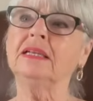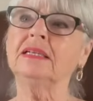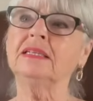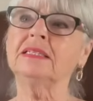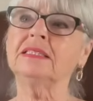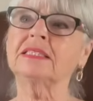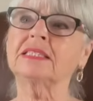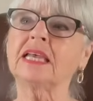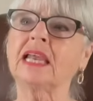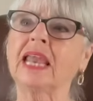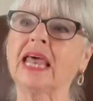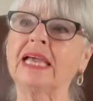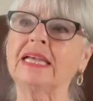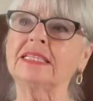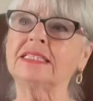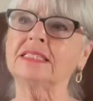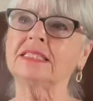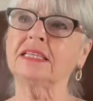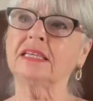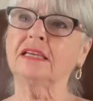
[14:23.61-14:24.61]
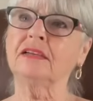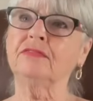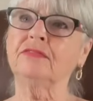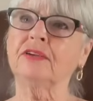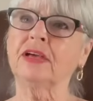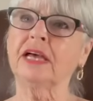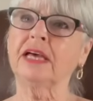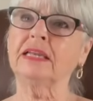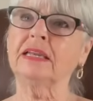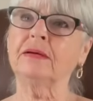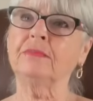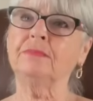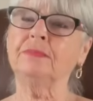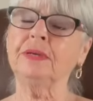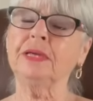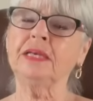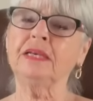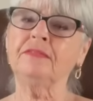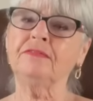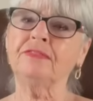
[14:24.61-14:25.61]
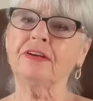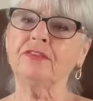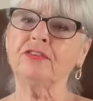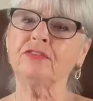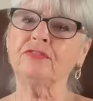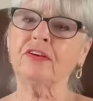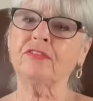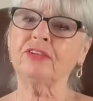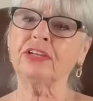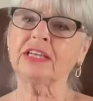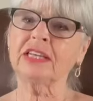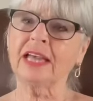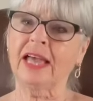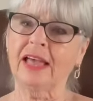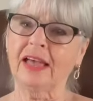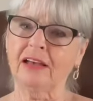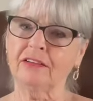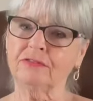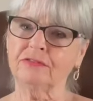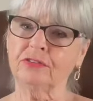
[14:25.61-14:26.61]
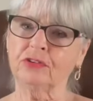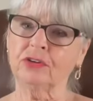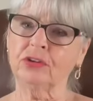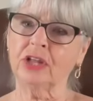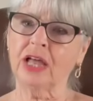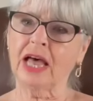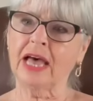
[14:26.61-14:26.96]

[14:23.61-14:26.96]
selective and I'm being very, very careful.